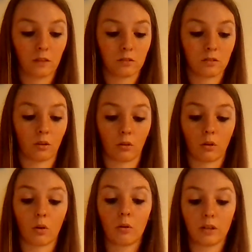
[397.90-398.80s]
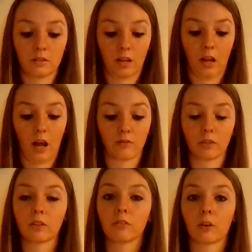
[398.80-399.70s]
So the goal is to have
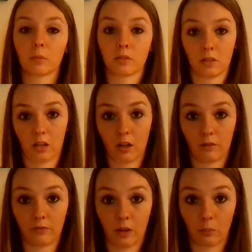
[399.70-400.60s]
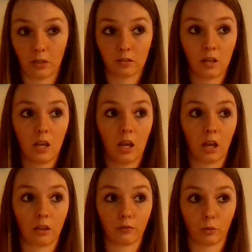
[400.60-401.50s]
75% of families
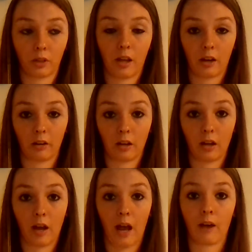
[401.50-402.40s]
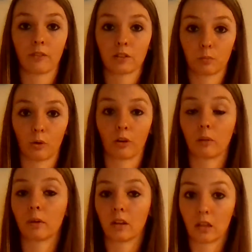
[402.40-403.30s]
in the Florida area have this program
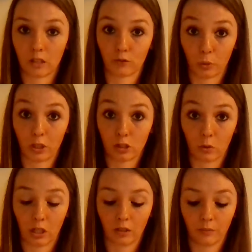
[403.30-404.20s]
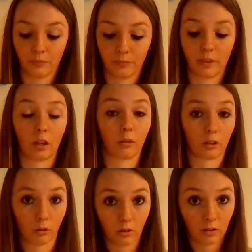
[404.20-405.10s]
by the end of 2020. Now they
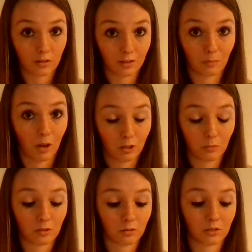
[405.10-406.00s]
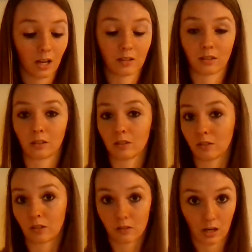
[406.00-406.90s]
know that this is a monumental task and it's
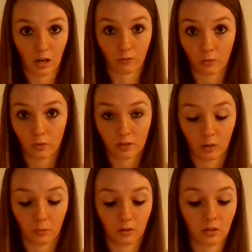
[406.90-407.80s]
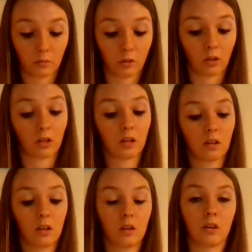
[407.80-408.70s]
going to take everyone's help in the community,
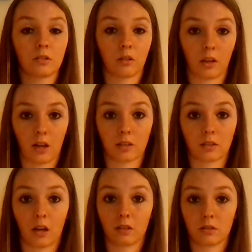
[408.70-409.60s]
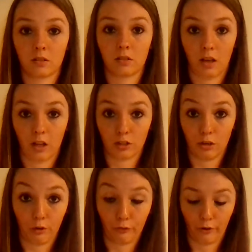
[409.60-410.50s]
so they ask us to ask
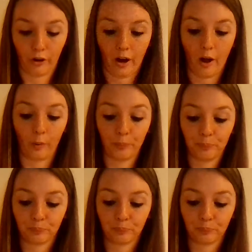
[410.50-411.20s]
you for your help.